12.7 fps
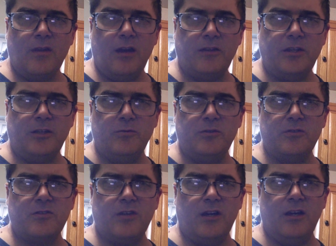think it
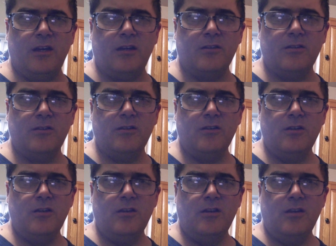was
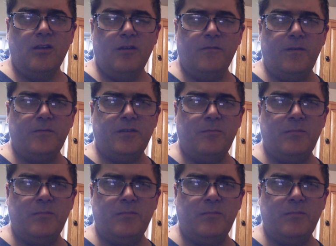15